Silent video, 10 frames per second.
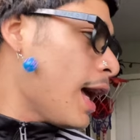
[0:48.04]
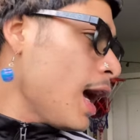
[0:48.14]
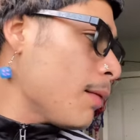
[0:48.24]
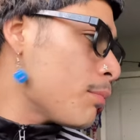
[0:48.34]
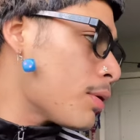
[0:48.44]

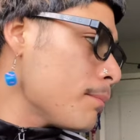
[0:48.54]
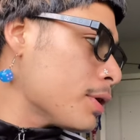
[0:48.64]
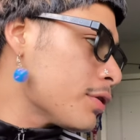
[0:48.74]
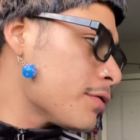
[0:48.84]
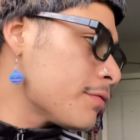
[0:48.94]
Abra
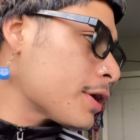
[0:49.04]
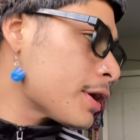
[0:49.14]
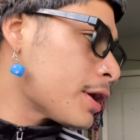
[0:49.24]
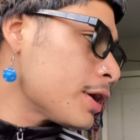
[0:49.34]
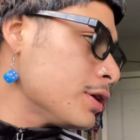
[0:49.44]

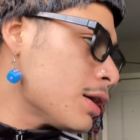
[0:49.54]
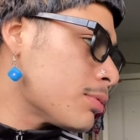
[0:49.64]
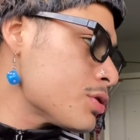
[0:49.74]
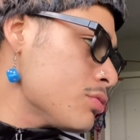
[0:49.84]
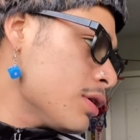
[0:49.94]
motherfucking
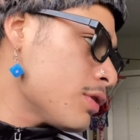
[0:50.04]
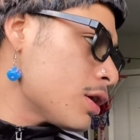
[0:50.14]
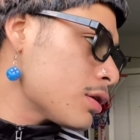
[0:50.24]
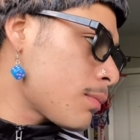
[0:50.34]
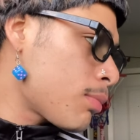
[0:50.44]
cadabra. You ever
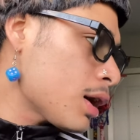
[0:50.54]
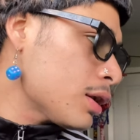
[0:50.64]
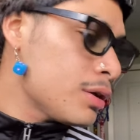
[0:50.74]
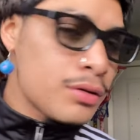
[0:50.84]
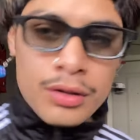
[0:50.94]
heard of
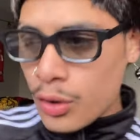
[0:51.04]
broccoli?